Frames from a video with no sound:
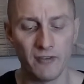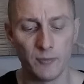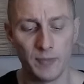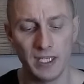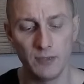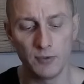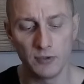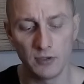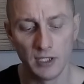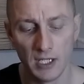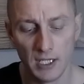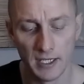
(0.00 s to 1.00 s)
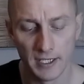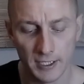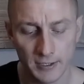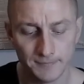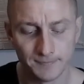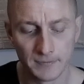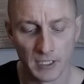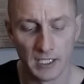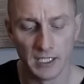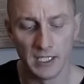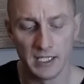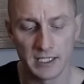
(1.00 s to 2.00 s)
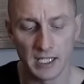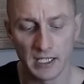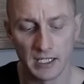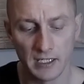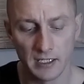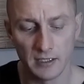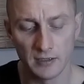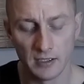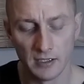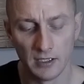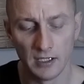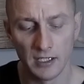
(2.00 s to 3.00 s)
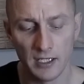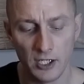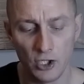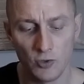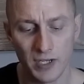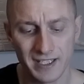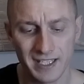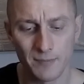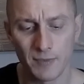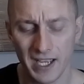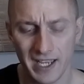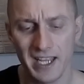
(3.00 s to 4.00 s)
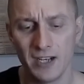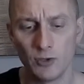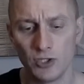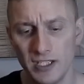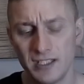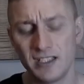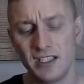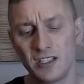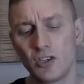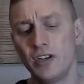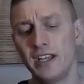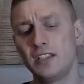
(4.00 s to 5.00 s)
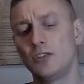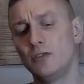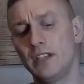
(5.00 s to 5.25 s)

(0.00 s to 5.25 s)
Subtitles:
people. It's like you had some. Again, it's connected to